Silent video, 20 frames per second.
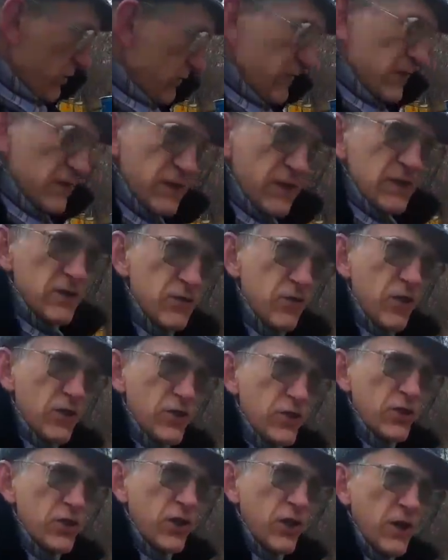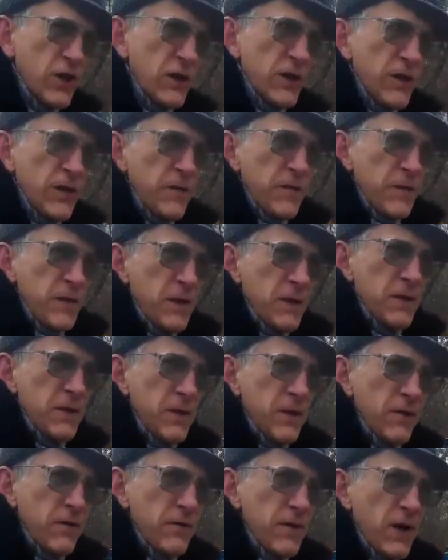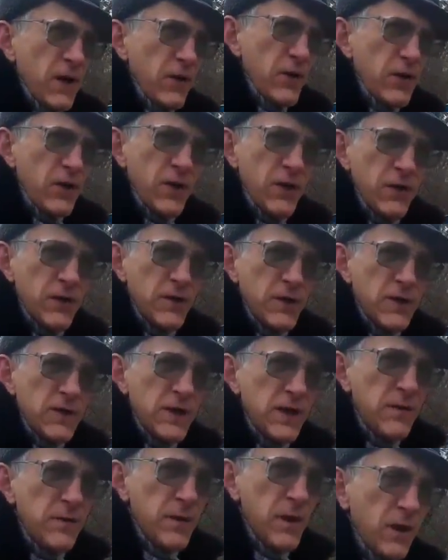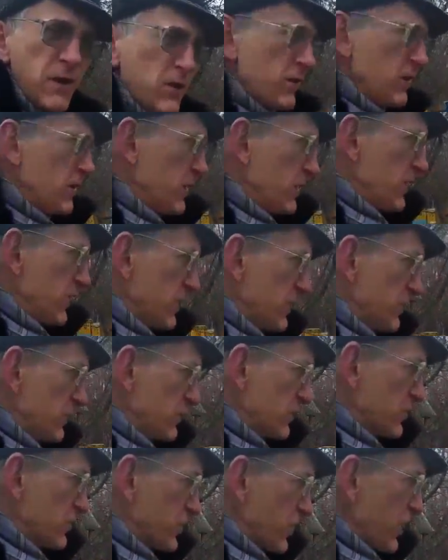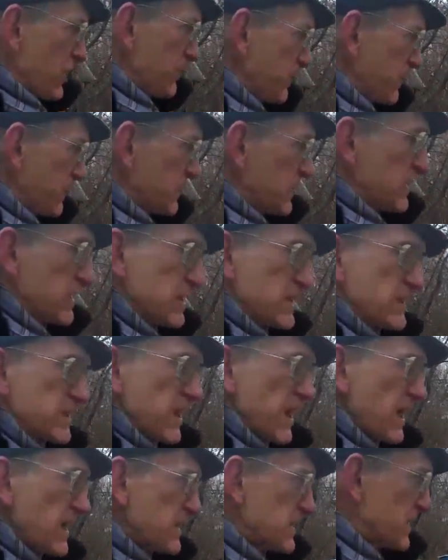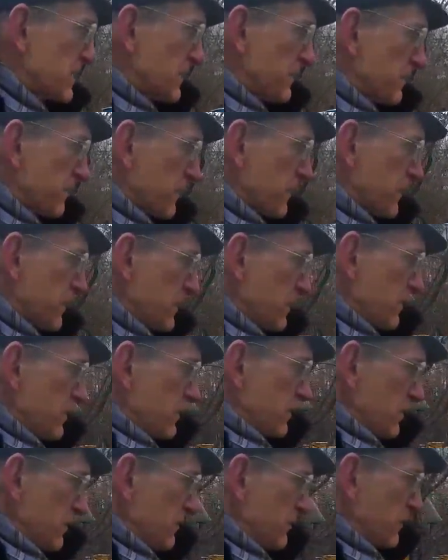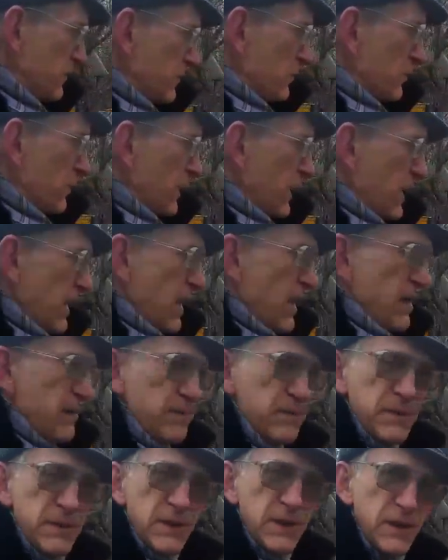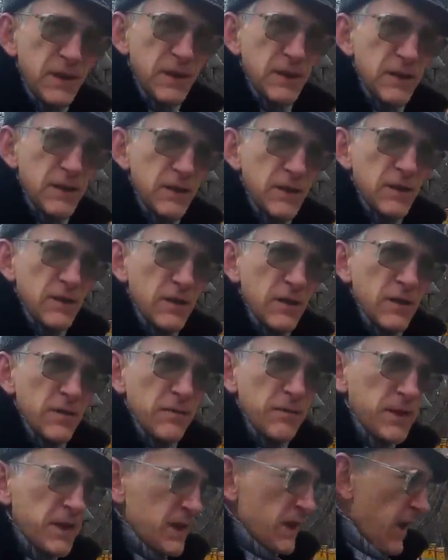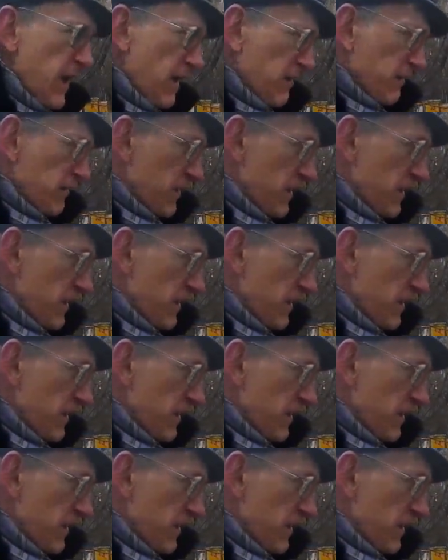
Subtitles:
This construction very similar in shape and in size for Alps beehive,